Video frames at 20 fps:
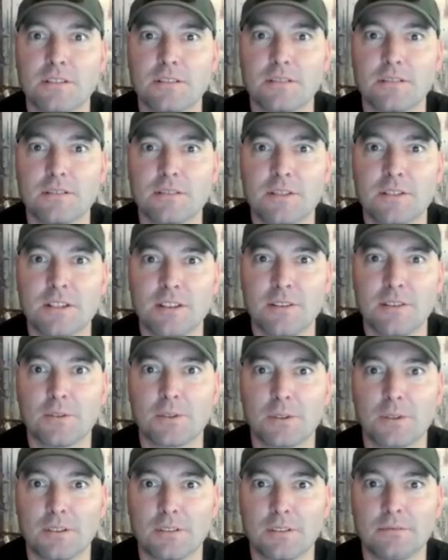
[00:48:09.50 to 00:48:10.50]
Sith
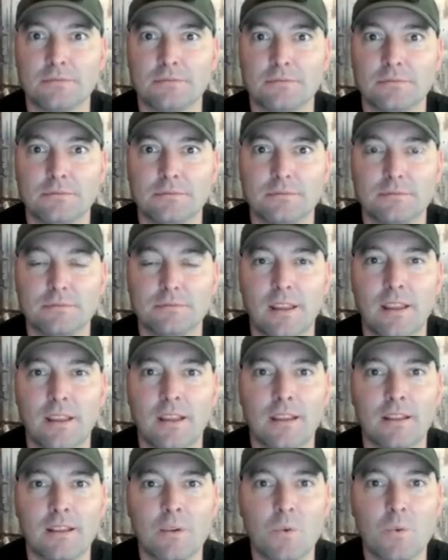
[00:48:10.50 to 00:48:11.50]
Lord,
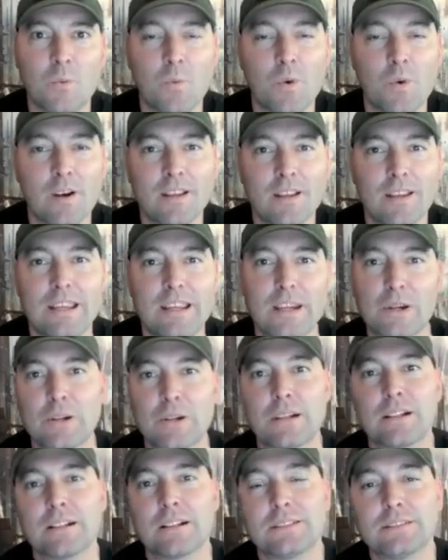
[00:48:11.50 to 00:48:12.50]
and what
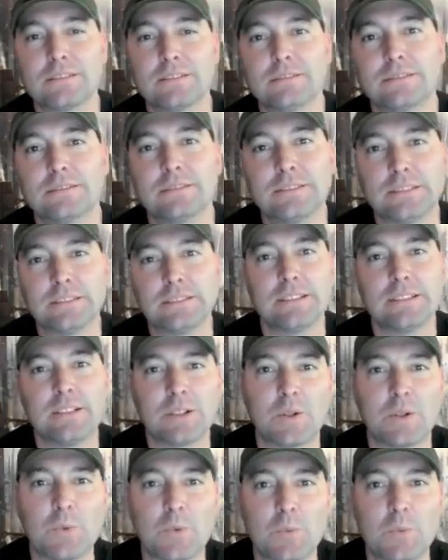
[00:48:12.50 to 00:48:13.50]
era
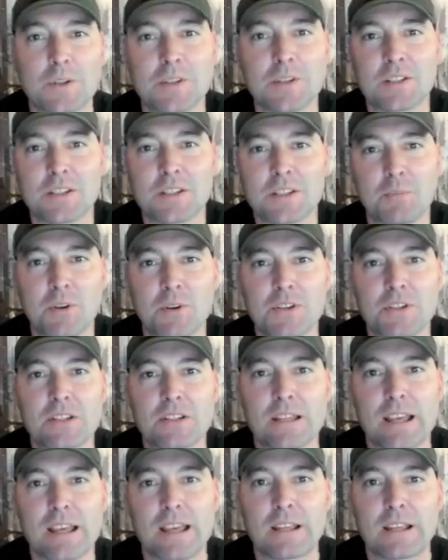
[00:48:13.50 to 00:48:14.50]
was this
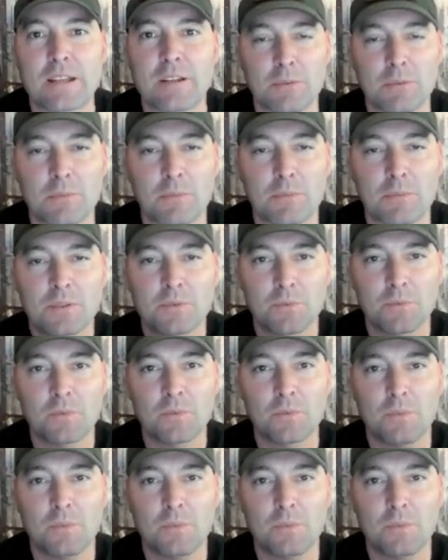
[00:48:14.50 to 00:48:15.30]
person at? You know, the person.